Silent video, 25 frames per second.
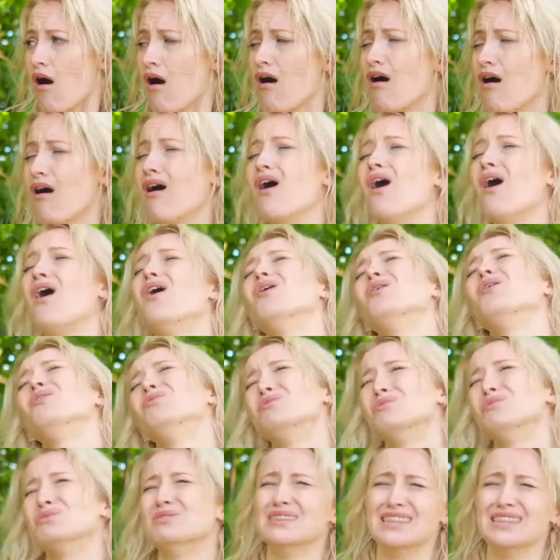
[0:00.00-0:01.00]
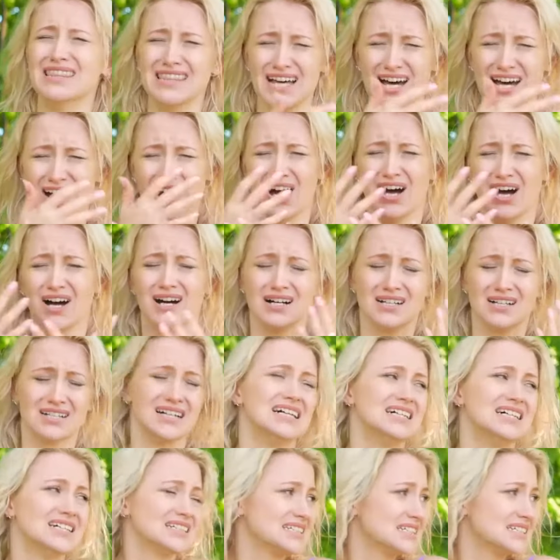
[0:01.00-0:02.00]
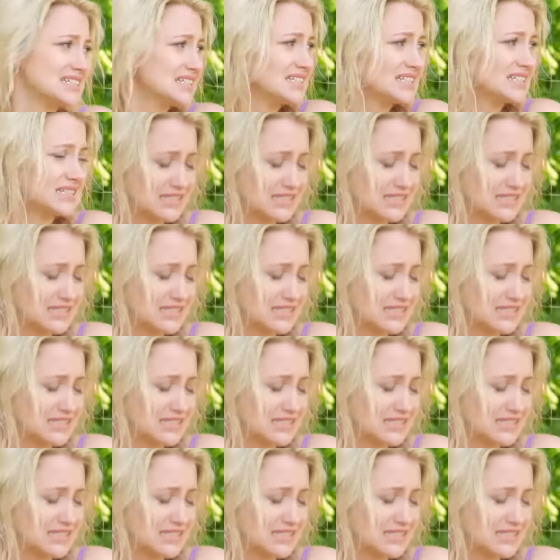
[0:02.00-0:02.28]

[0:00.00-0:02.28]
a fire with wet matches, Jared!